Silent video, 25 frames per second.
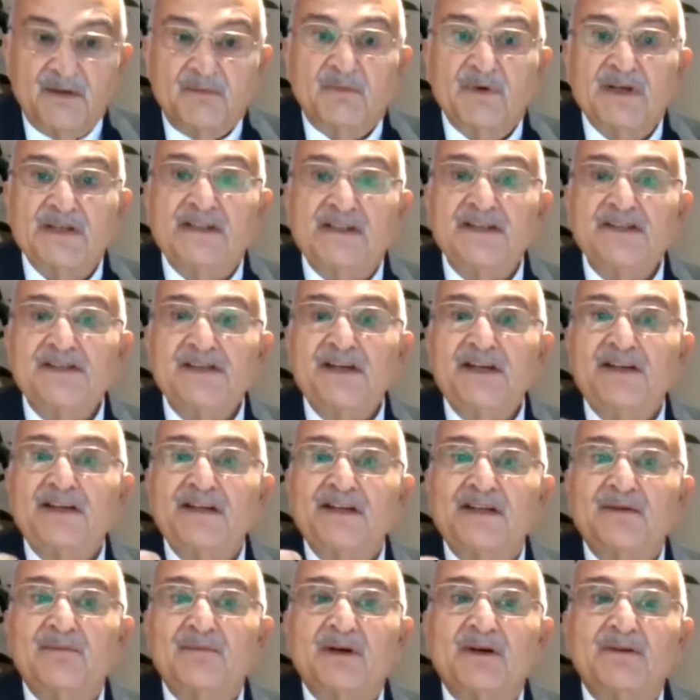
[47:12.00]
But isn't
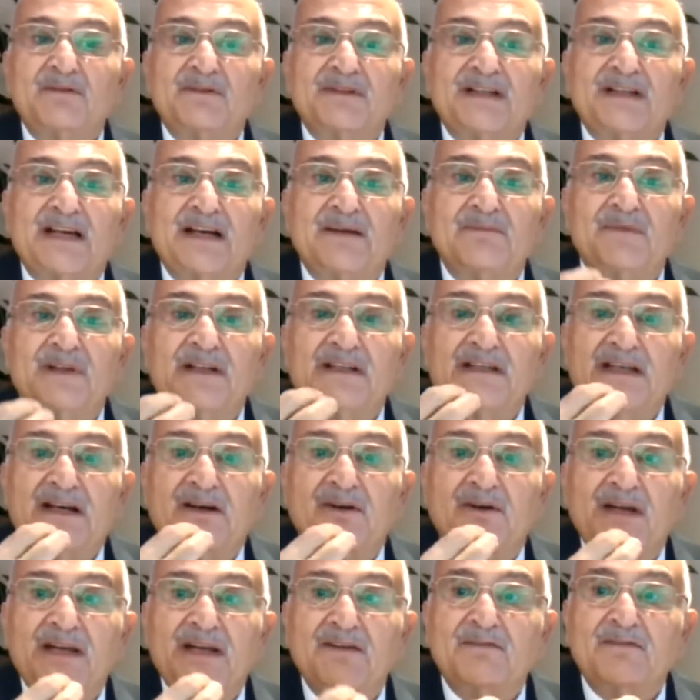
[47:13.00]
it about time that
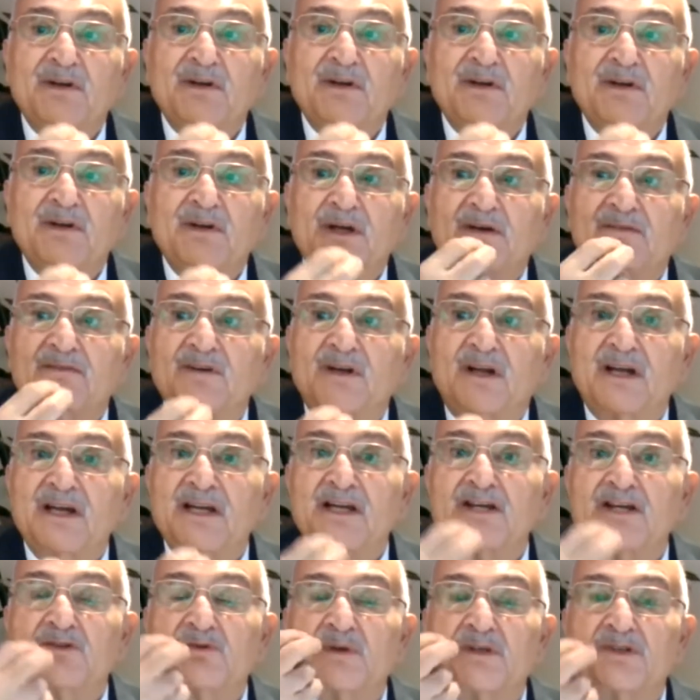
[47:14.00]
our level of
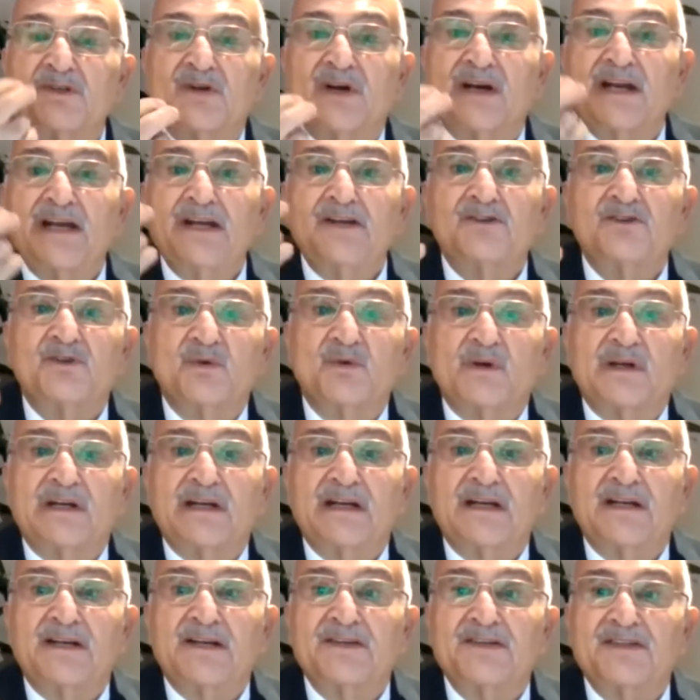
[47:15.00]
knowledge was raised to
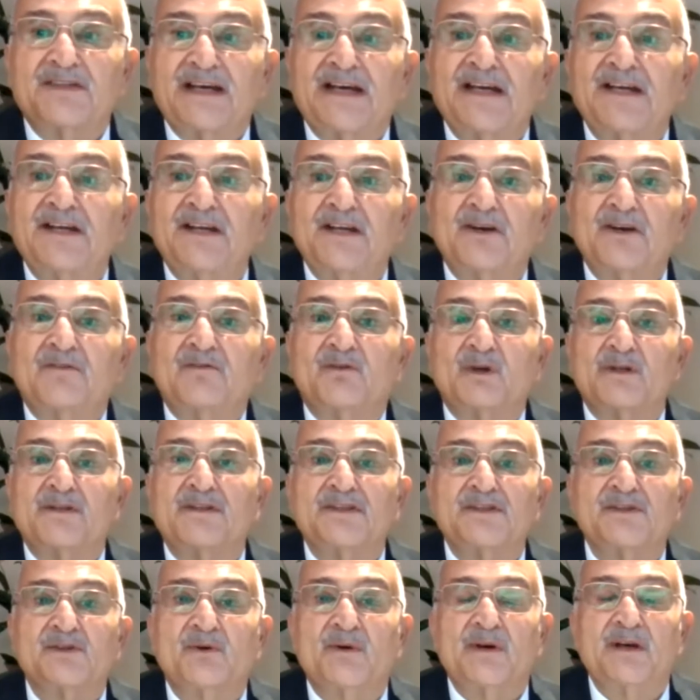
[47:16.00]
an understanding of what
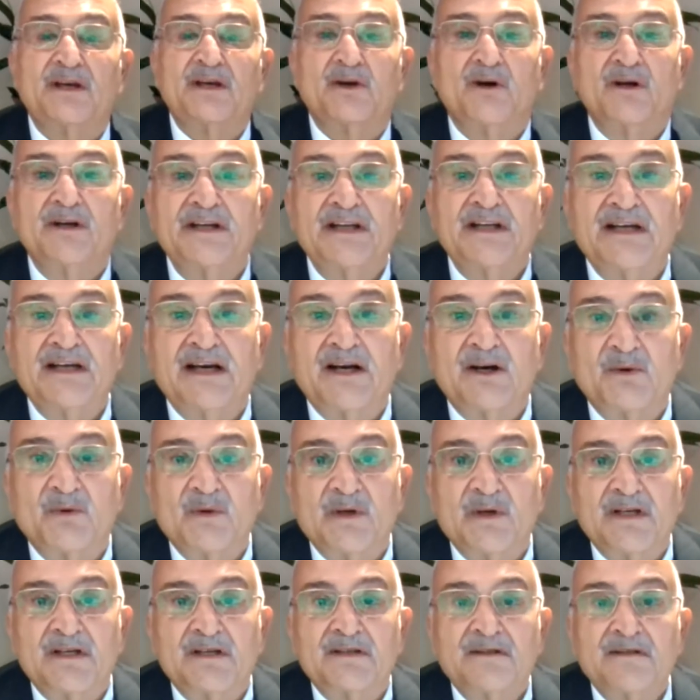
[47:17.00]
is going on in our
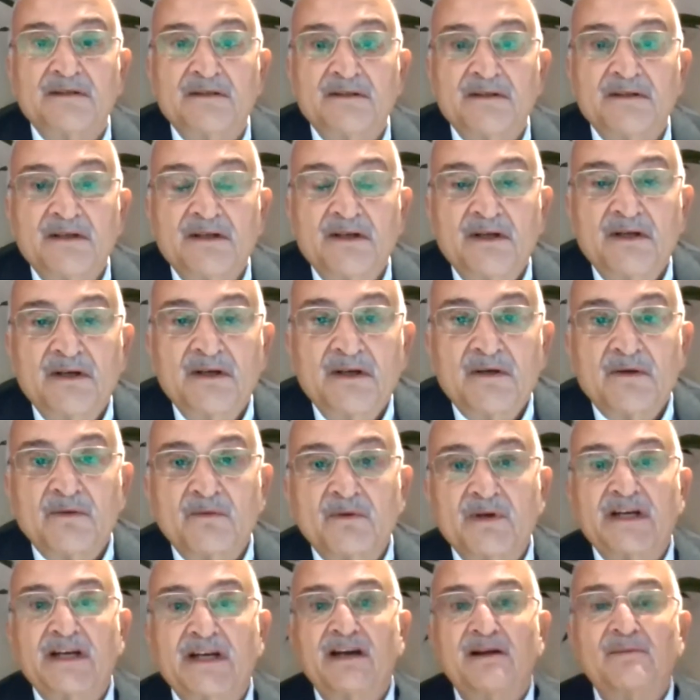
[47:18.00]
world?
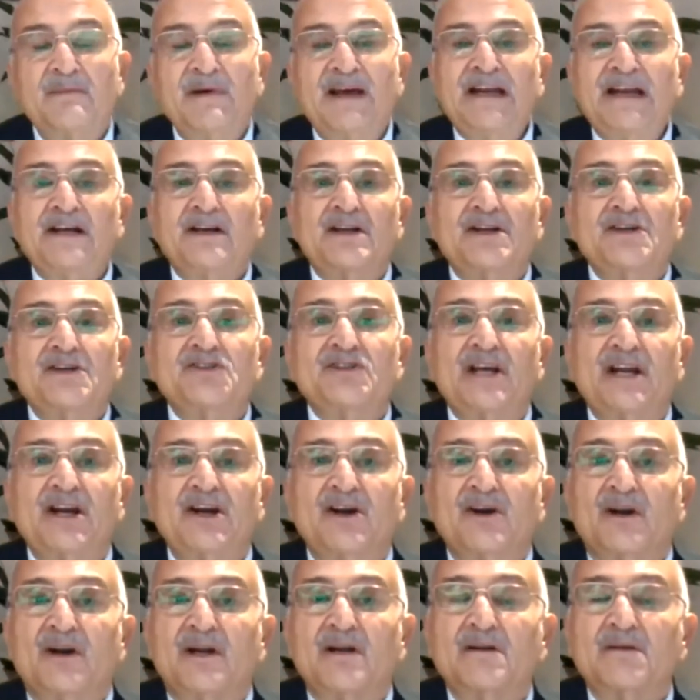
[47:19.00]
When an American
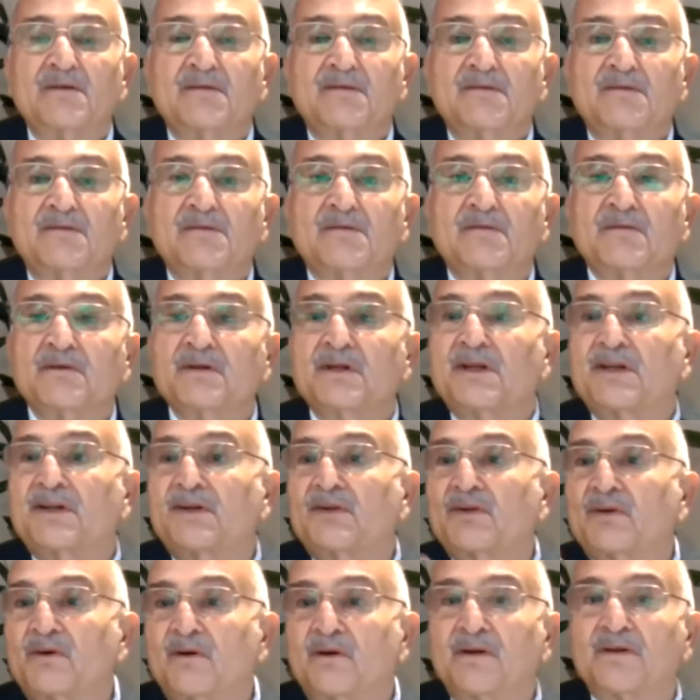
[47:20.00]
general,
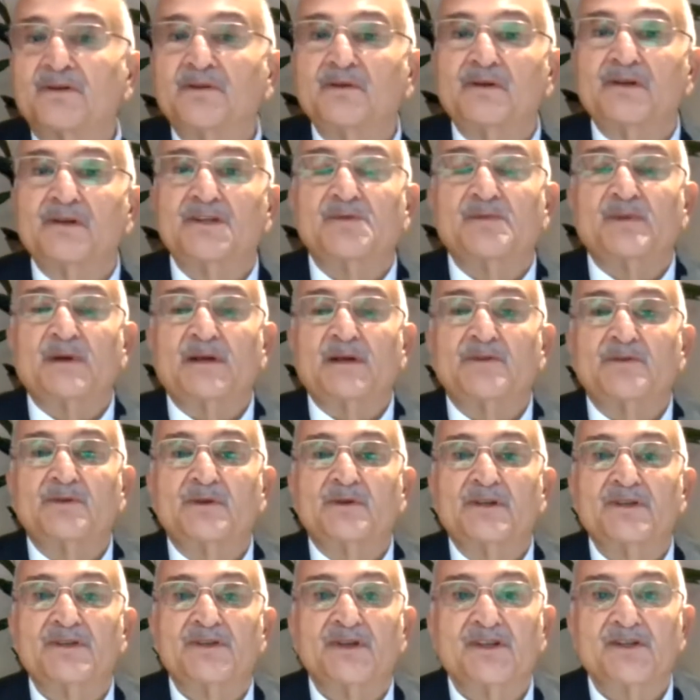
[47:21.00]
with all due respect
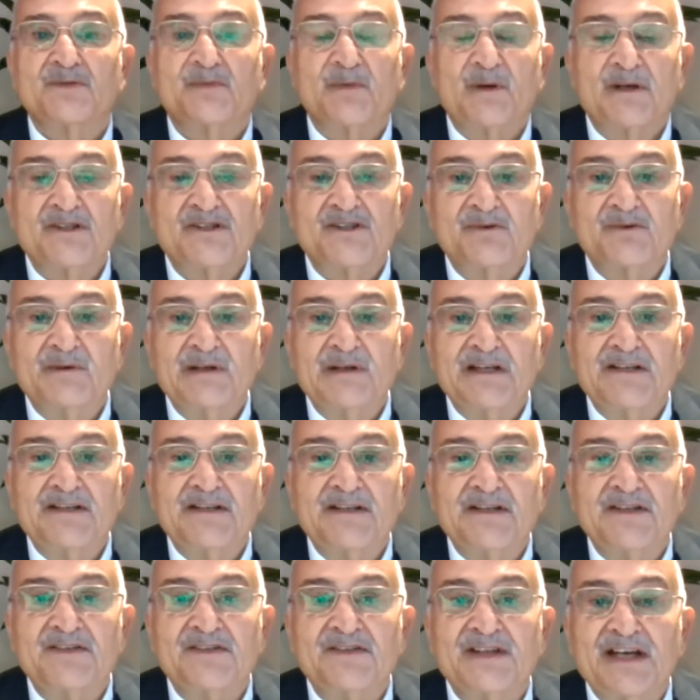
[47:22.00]
to his
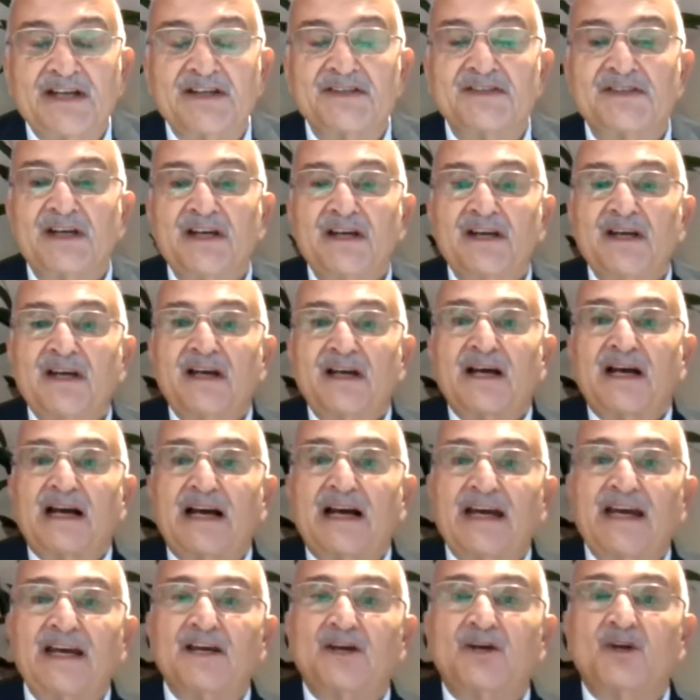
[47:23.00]
responsibilities, says,
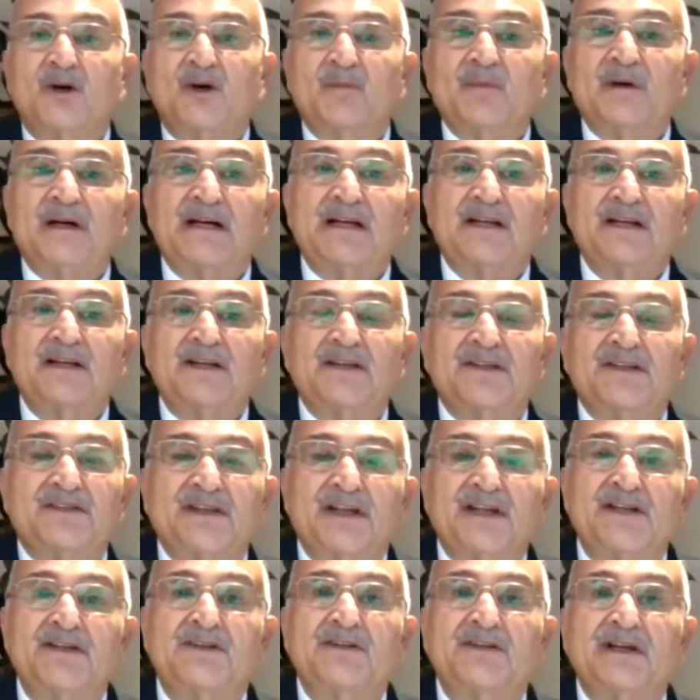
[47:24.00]
I command the
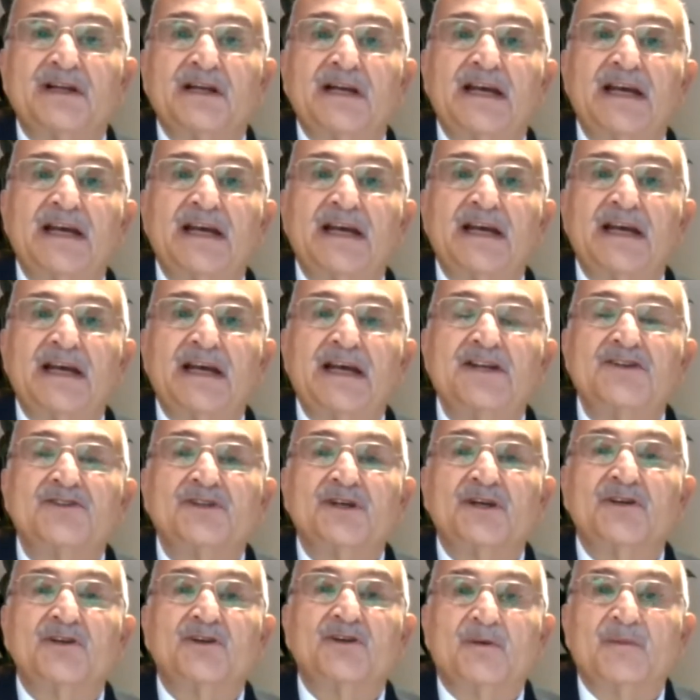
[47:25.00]
Central
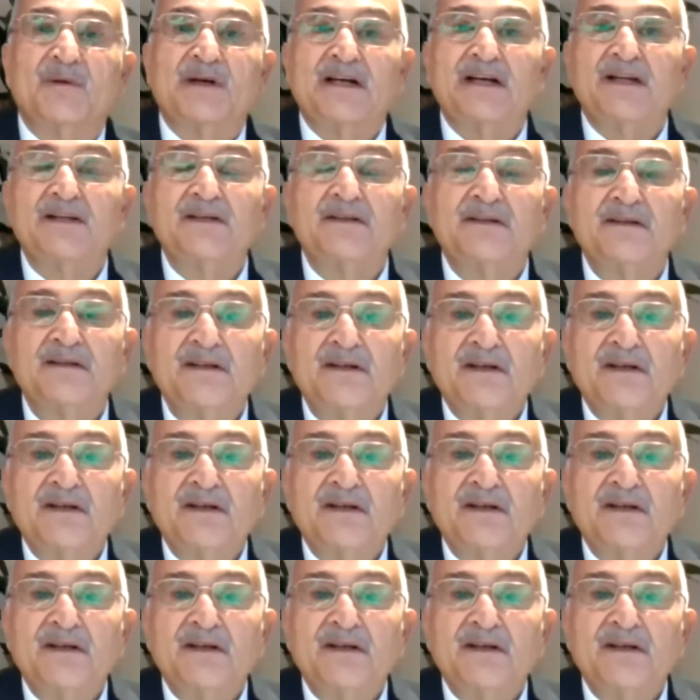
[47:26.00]
Asian Command,